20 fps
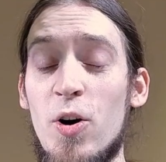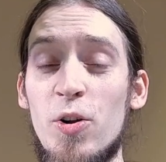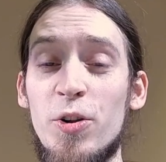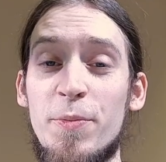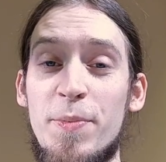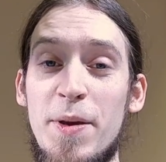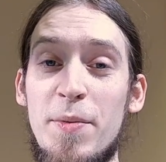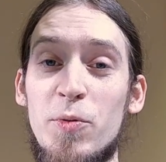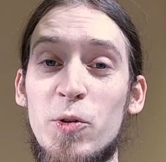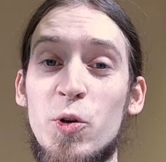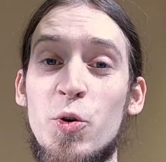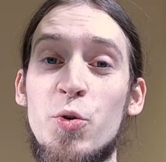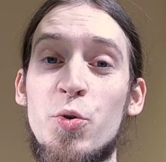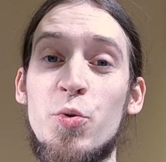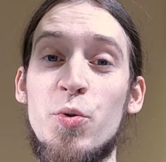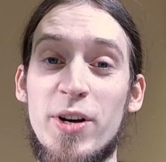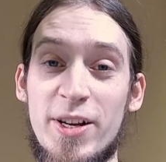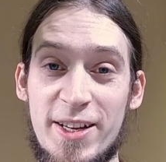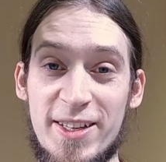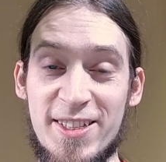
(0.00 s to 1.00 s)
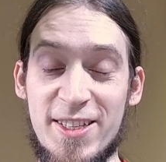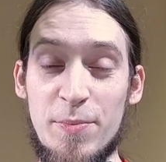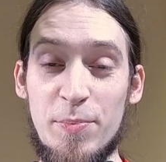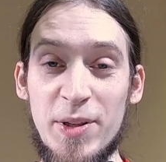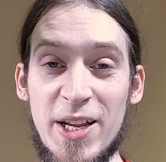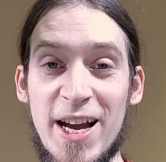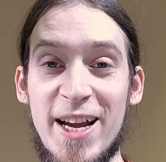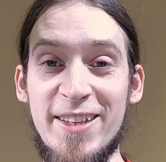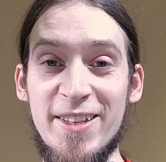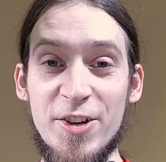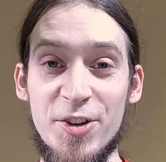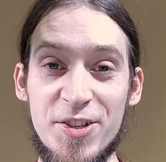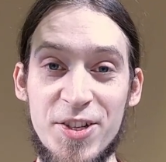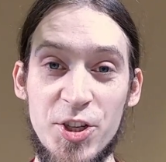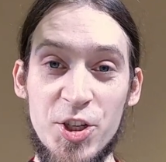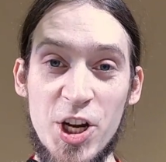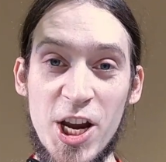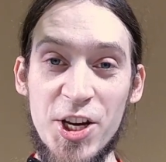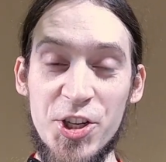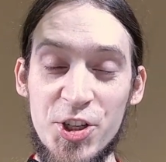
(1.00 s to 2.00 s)
All the people who supplied their
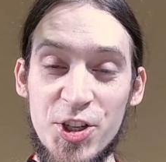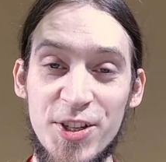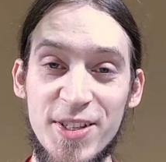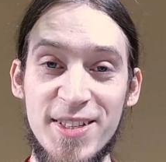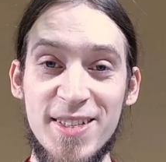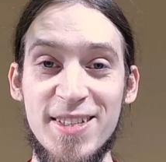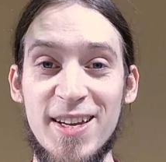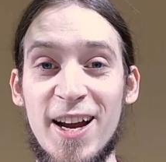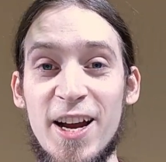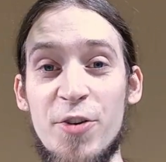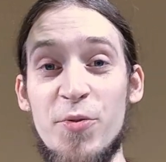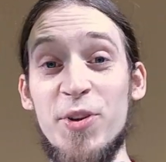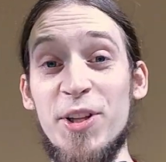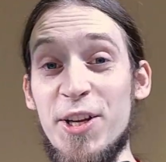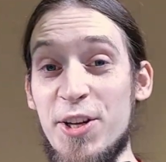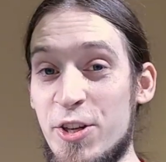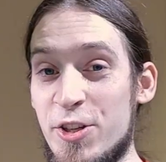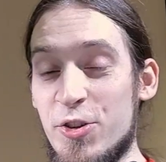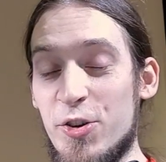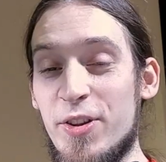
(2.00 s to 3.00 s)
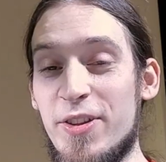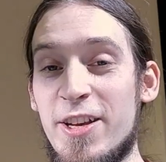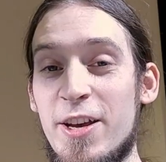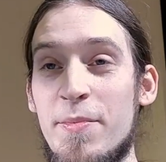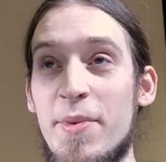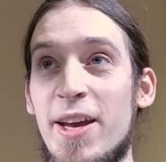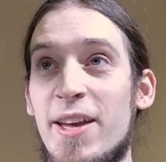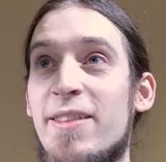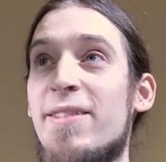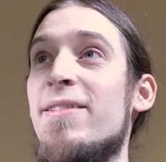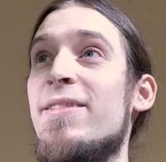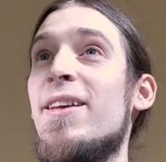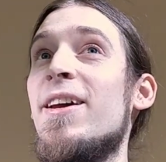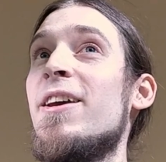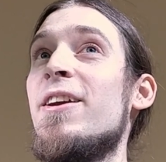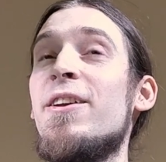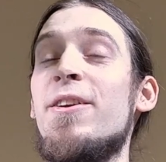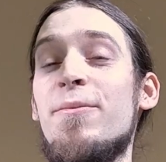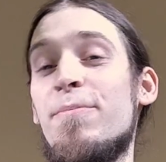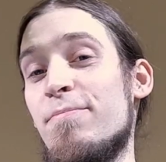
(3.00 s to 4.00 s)
suggestions, I really enjoyed them and
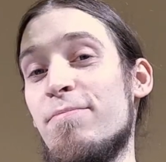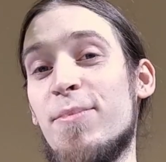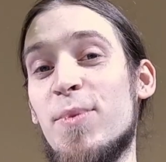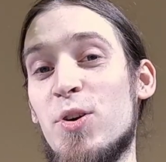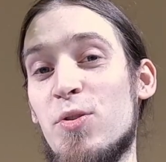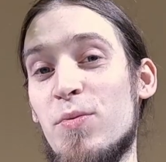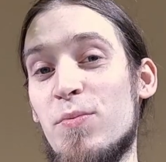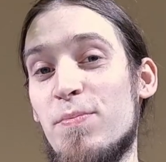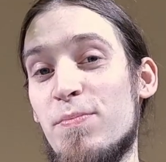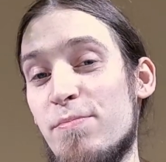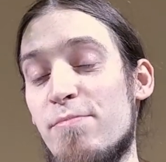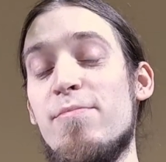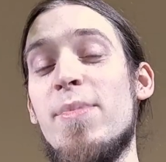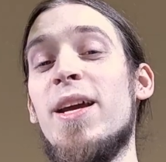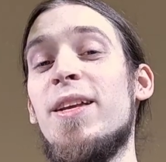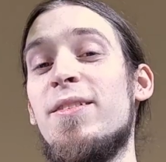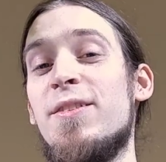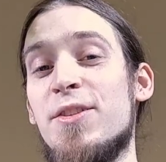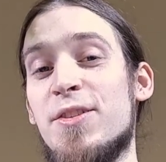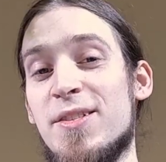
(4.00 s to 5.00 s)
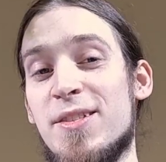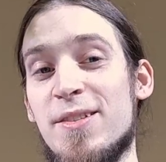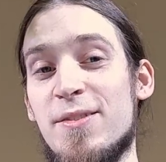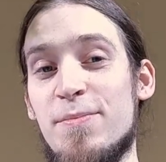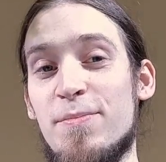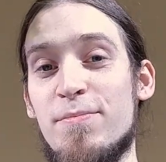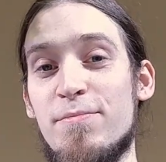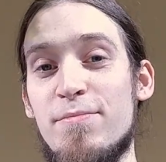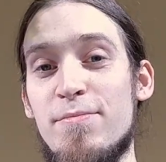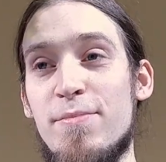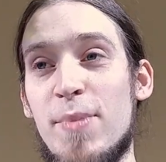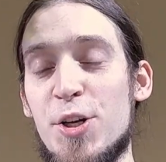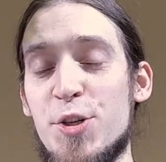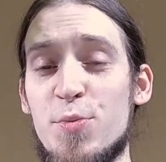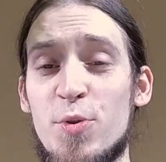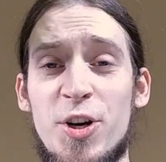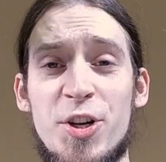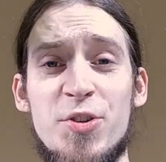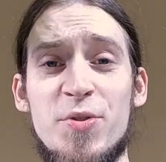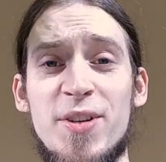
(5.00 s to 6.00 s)
they made this much
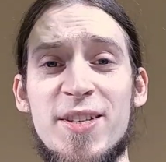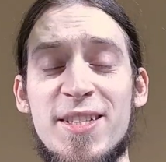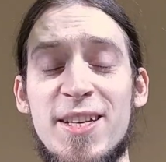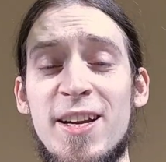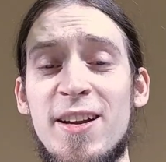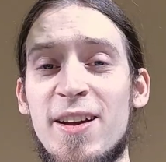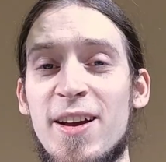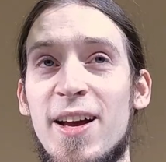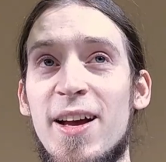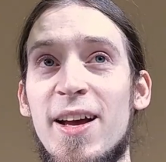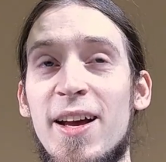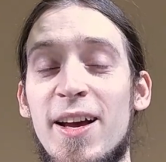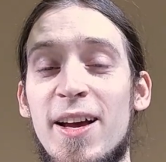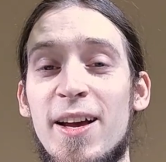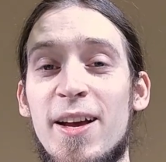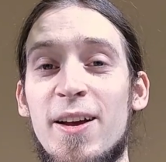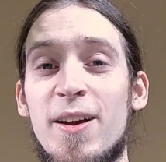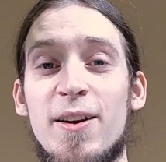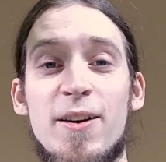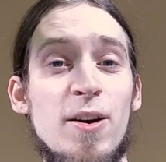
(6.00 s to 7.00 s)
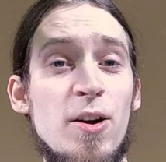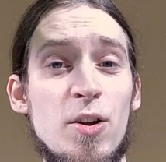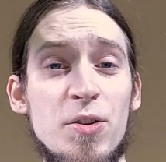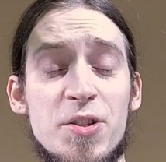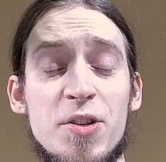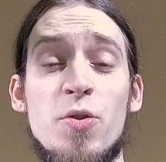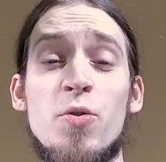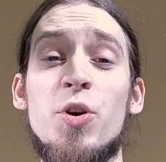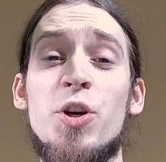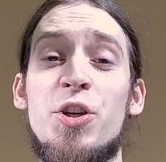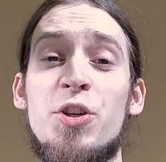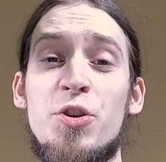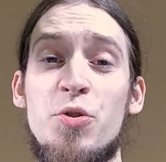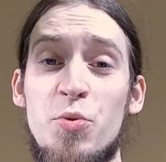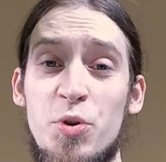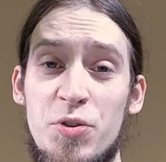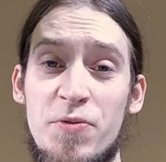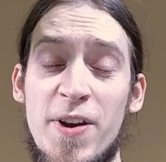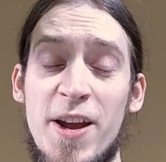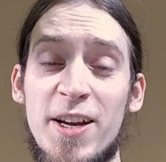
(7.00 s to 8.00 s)
more interesting. Also,
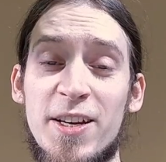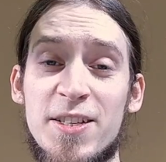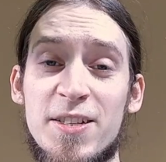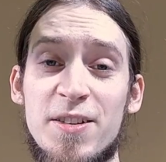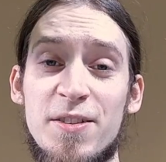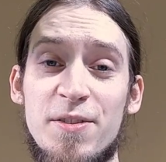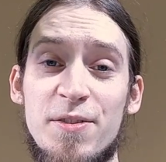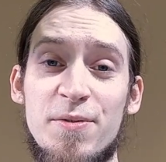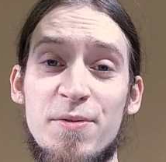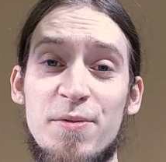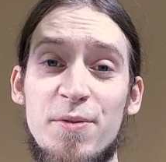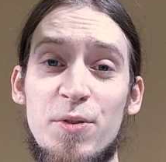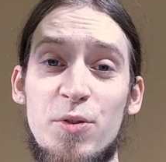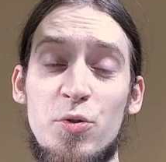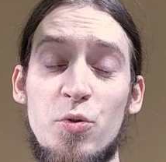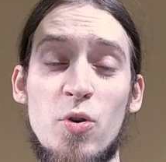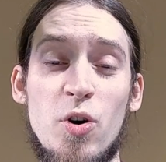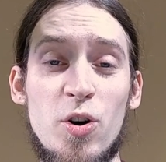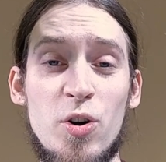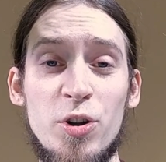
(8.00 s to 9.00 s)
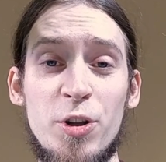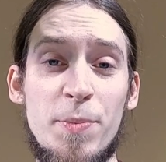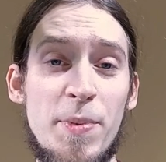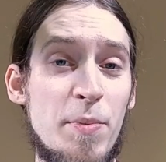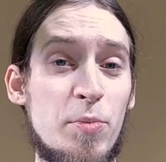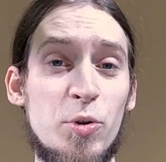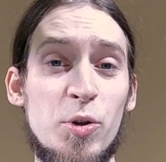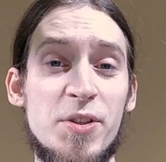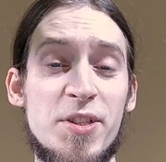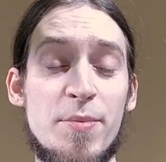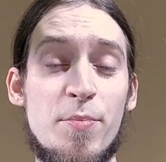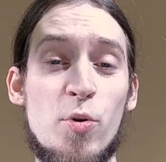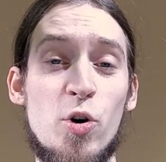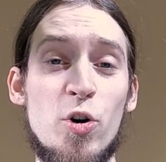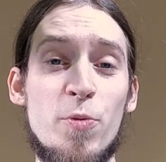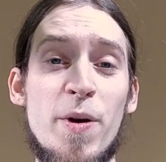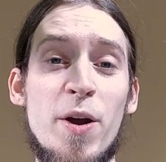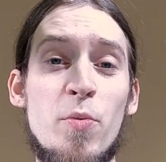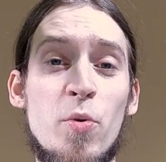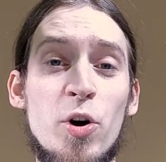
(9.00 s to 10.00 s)
huge thanks to all the people who
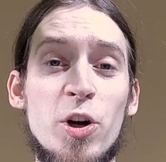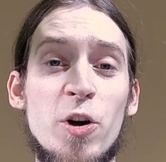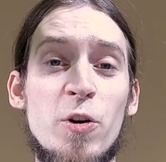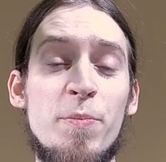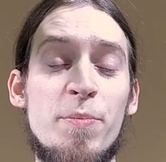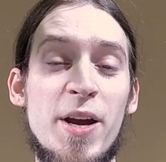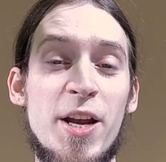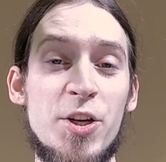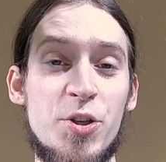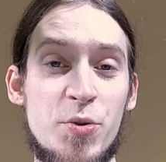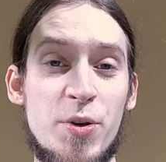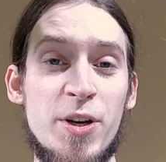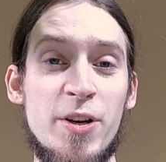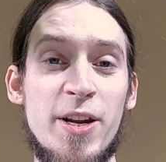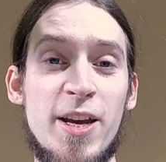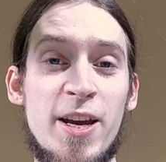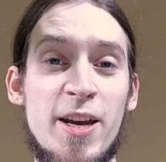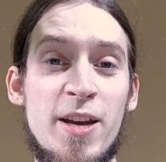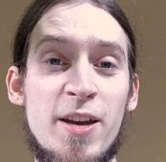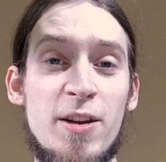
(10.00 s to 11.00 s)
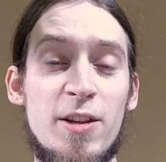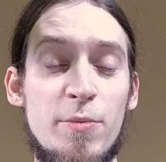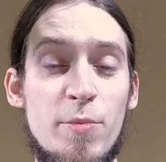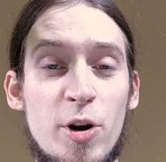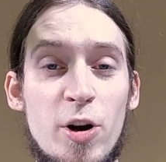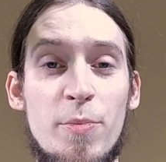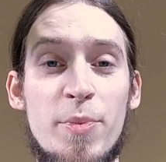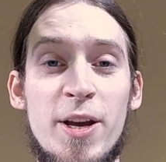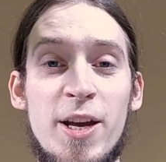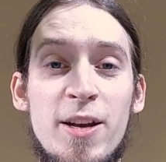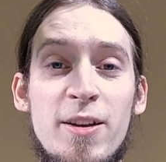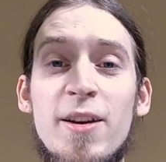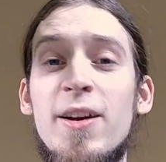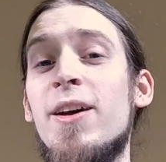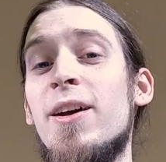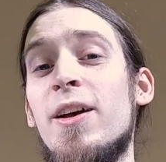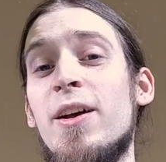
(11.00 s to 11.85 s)
support my work on Patreon and LiberaPay.